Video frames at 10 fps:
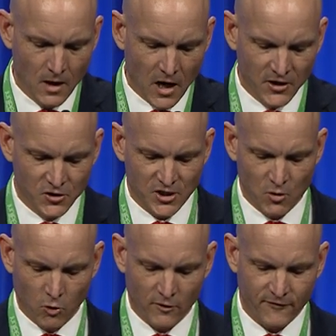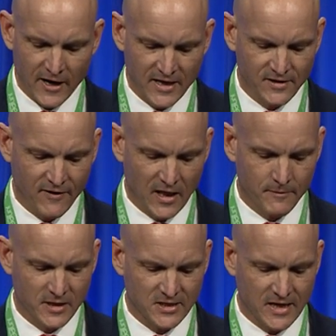Undersea Warfighting
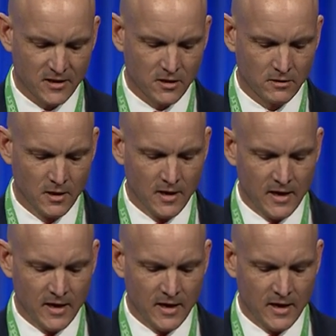Development Center,